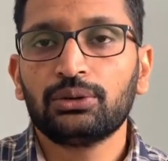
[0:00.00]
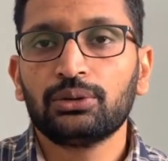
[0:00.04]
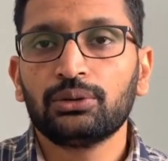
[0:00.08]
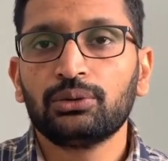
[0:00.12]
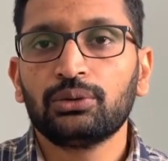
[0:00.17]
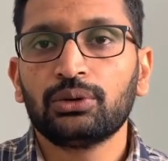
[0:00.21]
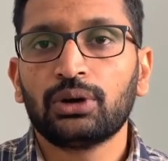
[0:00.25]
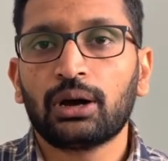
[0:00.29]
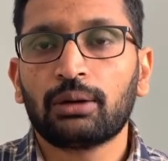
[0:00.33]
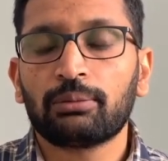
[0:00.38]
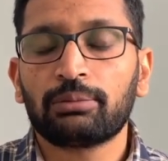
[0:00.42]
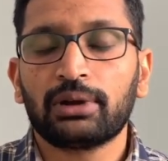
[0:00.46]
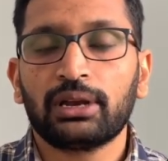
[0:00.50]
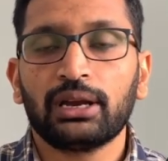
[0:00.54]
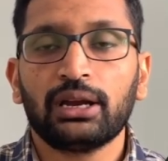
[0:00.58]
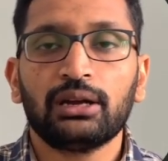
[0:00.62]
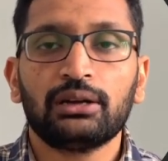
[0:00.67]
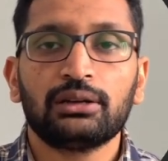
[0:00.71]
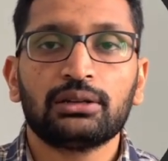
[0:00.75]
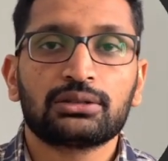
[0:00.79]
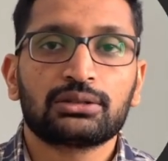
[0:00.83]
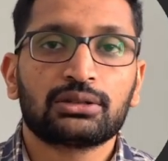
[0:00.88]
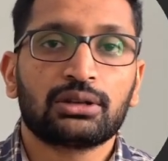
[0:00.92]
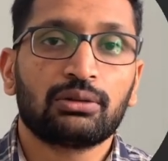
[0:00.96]
to
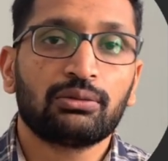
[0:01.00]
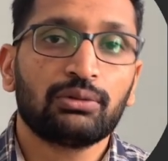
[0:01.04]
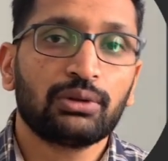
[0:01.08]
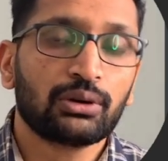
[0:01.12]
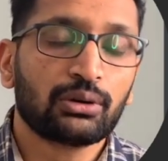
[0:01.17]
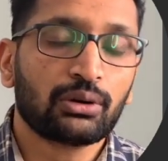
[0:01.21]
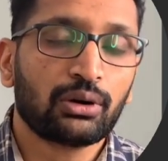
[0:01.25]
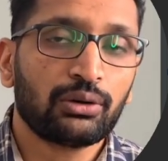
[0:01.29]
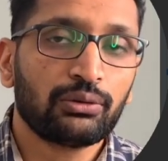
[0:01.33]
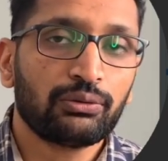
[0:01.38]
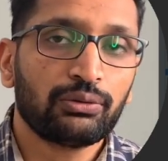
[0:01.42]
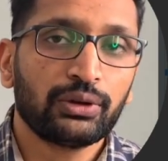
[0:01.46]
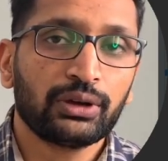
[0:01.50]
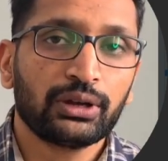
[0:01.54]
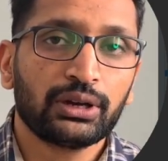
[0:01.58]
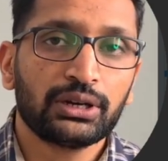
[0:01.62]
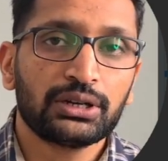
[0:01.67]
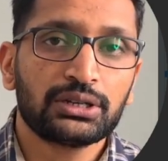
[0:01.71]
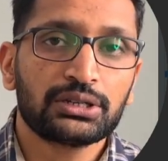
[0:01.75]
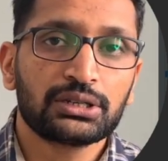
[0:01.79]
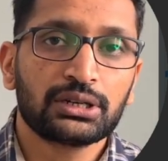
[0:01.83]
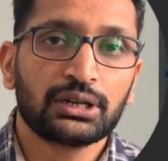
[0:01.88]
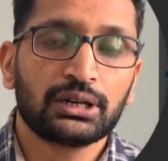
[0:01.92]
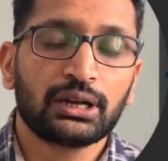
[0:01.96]
update the server
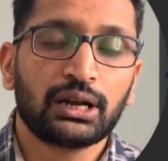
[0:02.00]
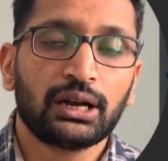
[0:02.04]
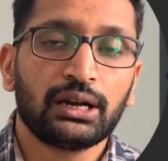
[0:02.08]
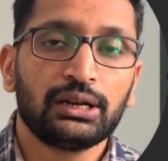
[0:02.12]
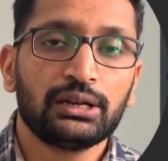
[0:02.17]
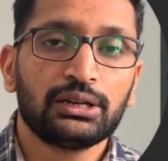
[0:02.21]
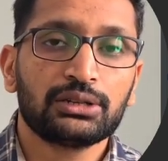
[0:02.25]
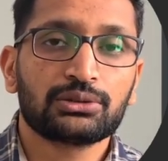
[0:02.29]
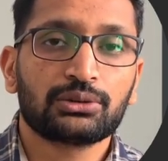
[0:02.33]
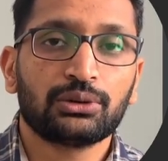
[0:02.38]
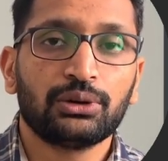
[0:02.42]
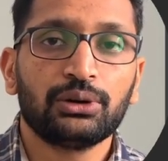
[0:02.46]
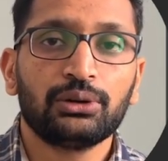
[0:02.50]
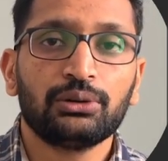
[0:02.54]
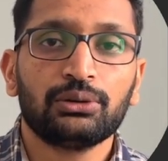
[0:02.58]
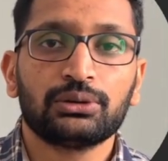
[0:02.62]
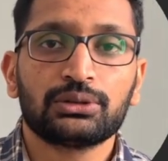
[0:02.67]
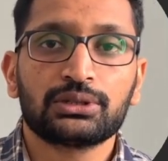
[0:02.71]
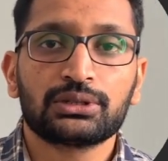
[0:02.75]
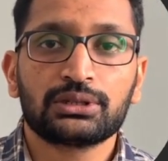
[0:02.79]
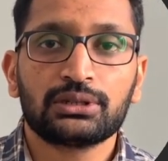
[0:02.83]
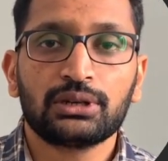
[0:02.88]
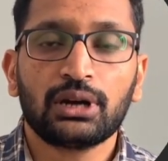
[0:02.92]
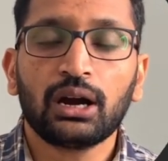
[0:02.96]
configuration and it is going to
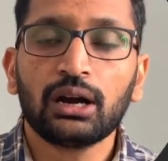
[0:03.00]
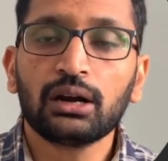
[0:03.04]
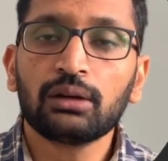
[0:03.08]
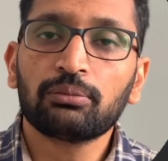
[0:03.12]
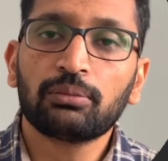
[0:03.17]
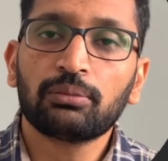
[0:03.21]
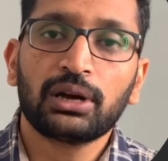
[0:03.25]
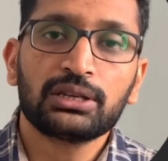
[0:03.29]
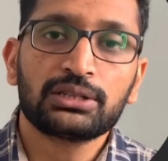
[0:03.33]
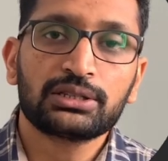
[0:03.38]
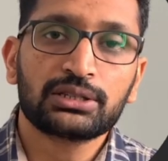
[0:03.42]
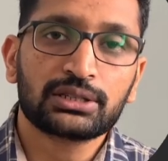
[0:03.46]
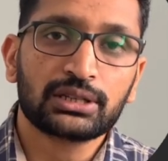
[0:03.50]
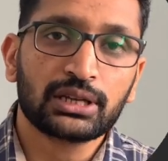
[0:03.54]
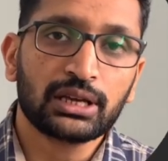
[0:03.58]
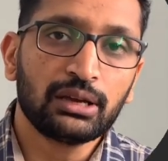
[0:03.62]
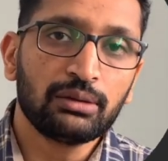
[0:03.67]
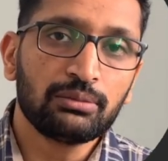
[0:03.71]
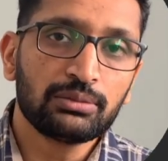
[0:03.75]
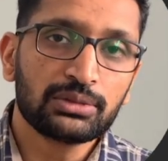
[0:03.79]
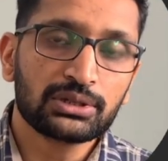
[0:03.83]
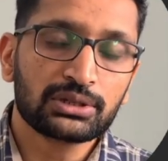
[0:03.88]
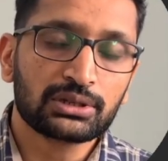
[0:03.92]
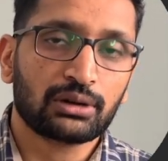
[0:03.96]
start my
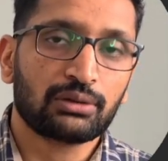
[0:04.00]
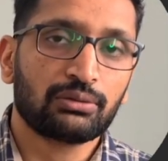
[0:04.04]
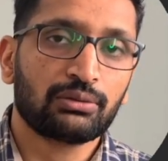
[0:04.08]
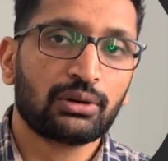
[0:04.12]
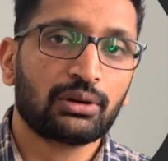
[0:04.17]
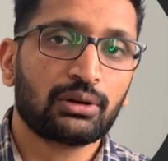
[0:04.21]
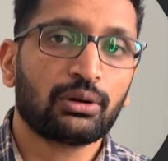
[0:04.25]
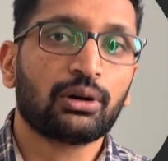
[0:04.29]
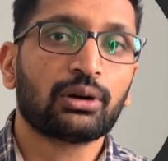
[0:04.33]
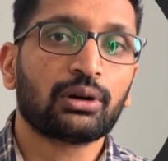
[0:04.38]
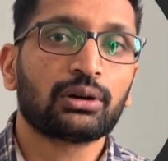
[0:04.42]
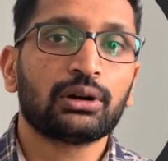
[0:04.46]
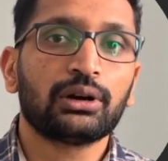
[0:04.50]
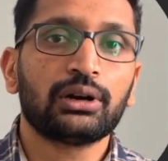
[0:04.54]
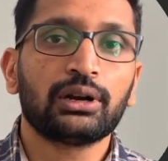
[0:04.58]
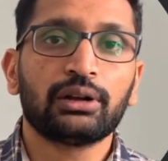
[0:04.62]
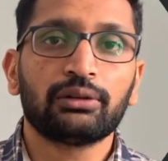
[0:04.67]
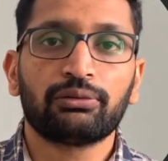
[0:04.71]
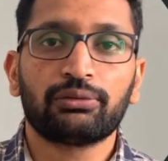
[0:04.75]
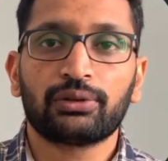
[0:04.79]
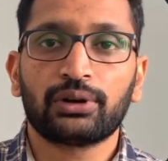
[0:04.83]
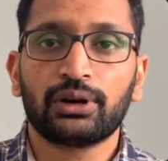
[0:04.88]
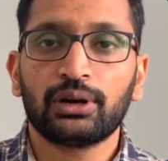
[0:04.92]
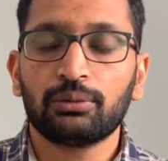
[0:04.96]
same server on a
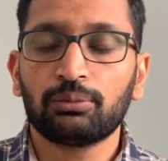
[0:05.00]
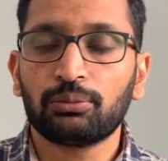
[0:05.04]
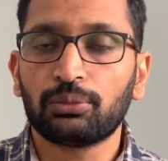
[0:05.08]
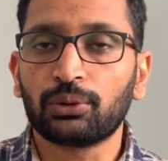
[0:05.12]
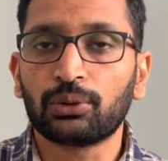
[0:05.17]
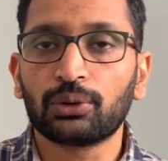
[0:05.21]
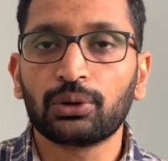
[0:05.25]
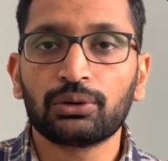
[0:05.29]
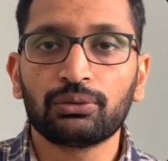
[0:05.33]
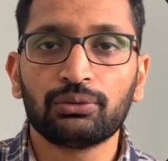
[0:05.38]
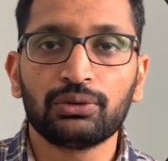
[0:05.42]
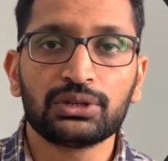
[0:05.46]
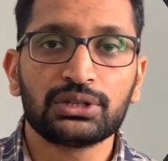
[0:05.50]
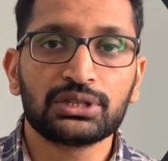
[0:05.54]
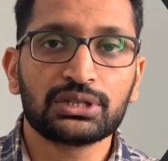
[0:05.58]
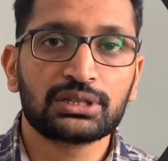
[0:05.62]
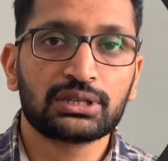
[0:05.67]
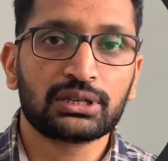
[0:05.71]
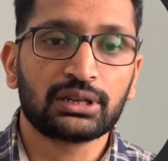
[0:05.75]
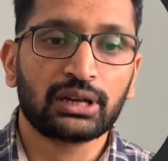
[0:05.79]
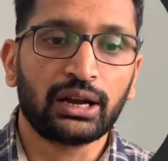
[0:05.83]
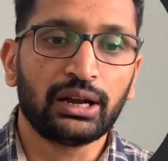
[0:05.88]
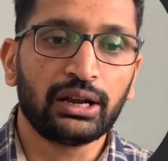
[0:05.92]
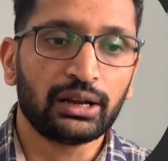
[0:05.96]
different port, which
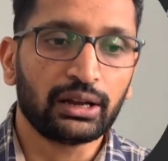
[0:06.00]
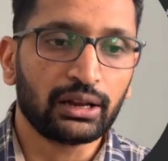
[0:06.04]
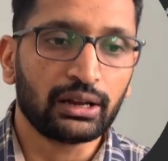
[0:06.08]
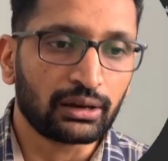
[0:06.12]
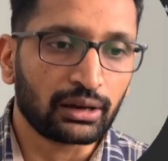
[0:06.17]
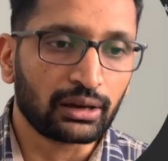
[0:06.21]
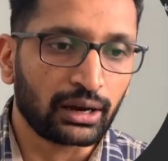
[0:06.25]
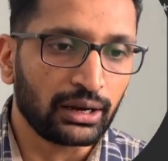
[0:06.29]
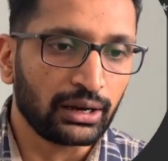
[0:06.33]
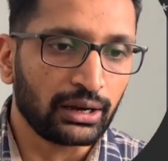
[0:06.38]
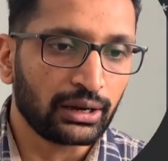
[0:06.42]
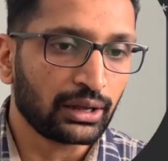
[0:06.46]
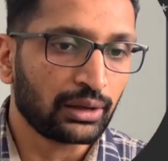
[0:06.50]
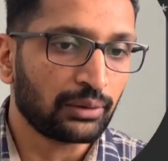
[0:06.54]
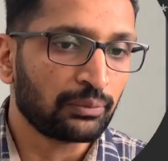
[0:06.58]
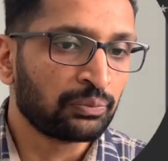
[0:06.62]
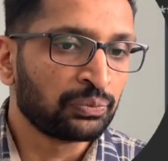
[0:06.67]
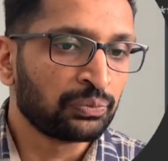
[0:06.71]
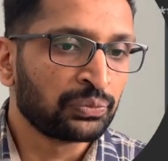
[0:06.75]
is 9090.